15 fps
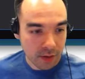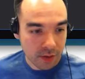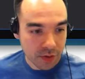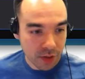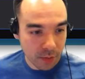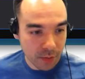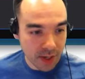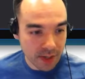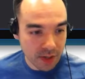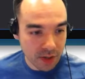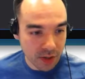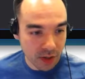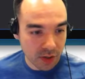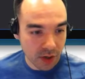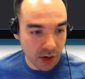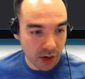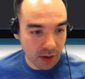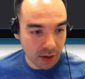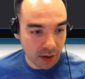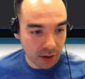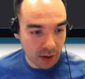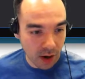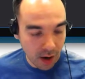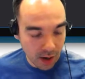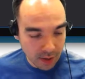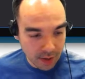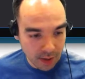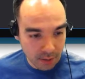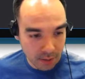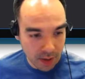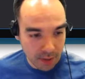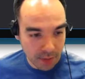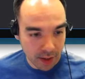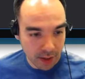So message.target.content might be